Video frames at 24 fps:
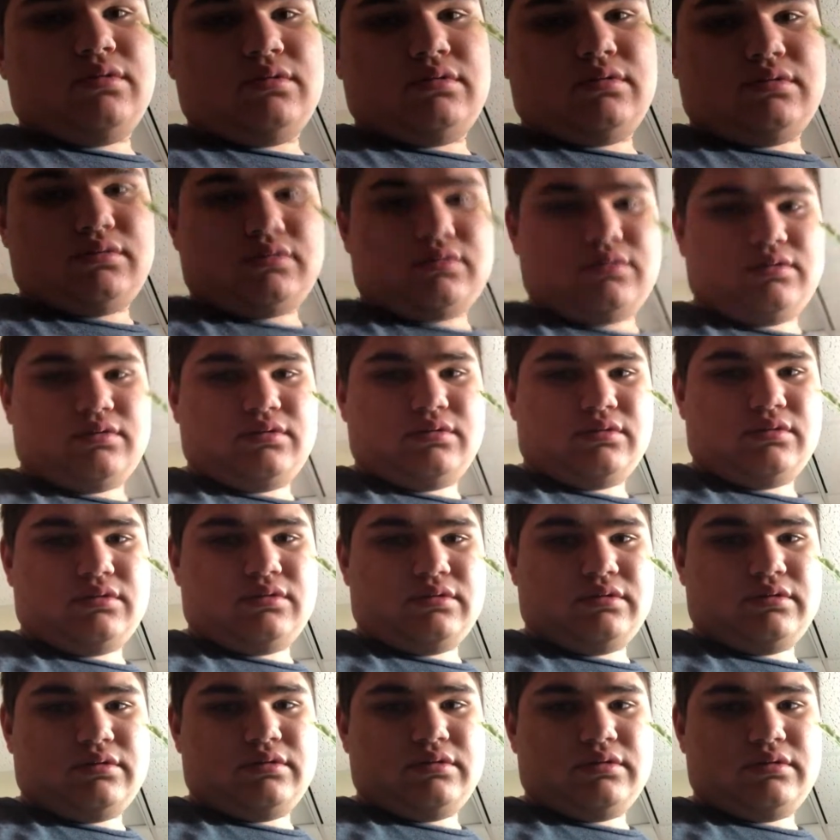
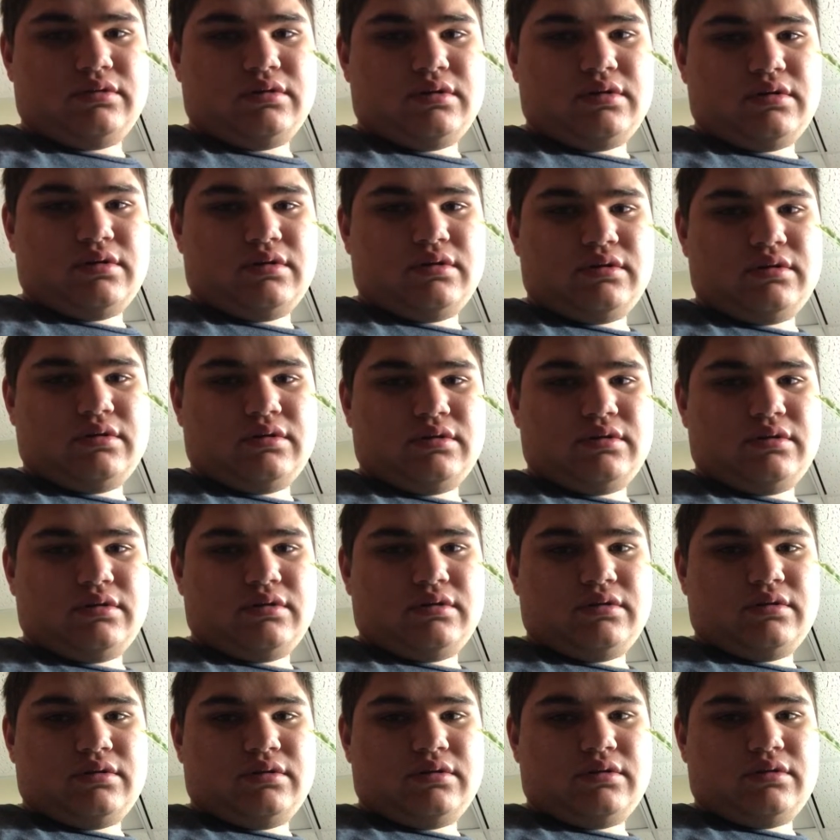
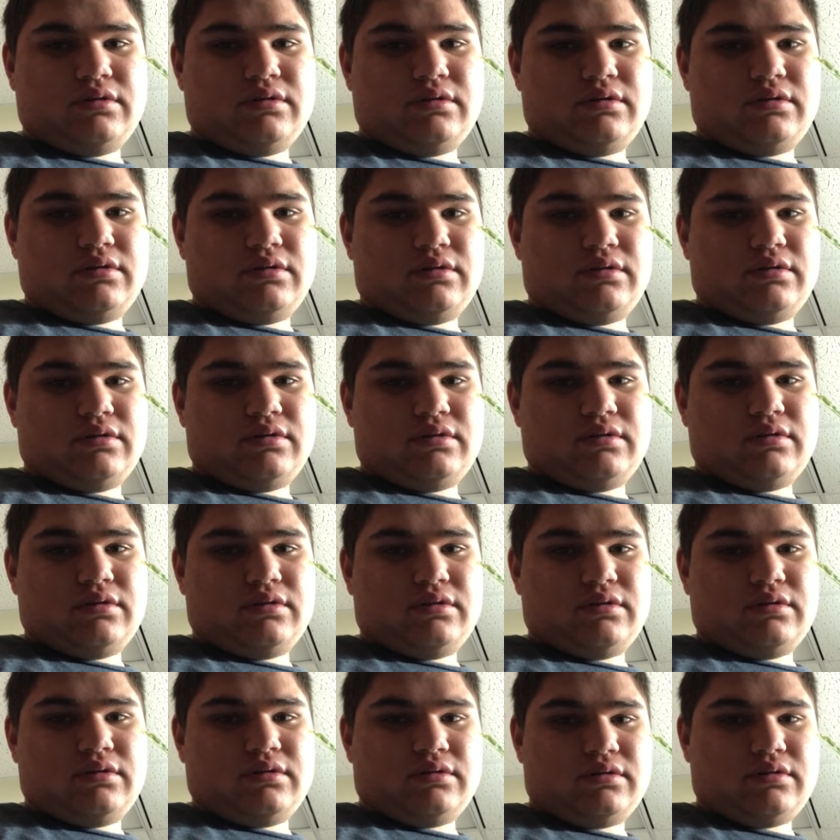
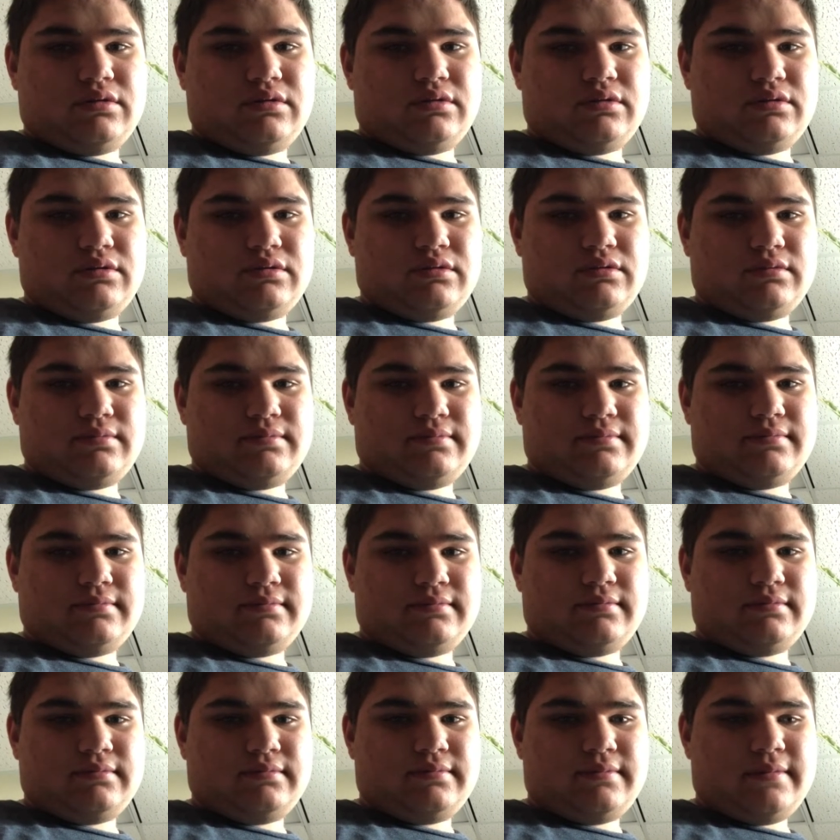
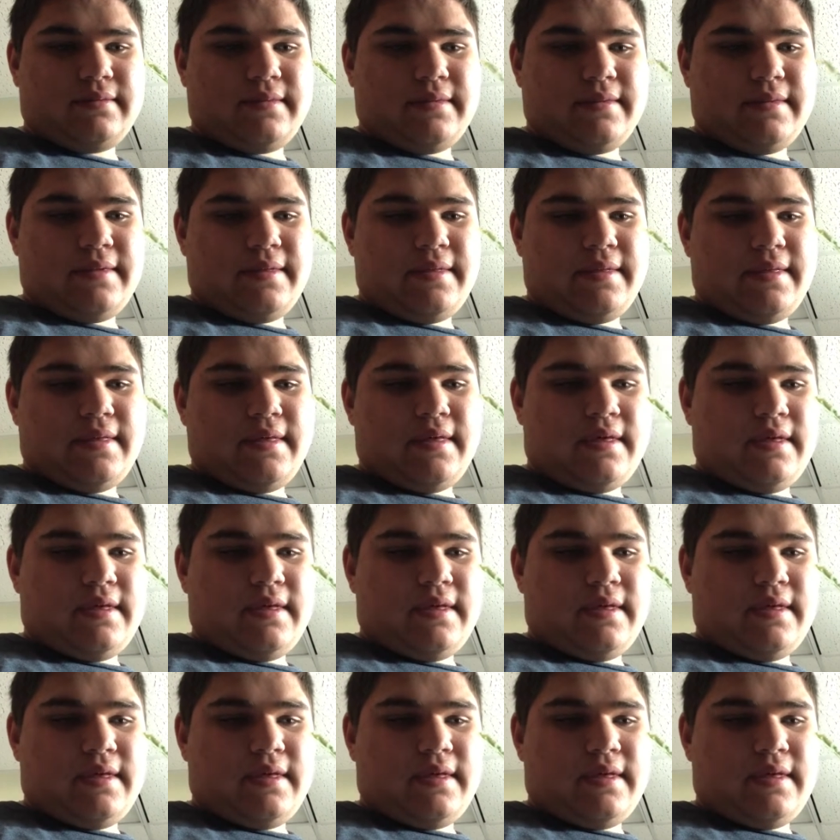Nothing is said.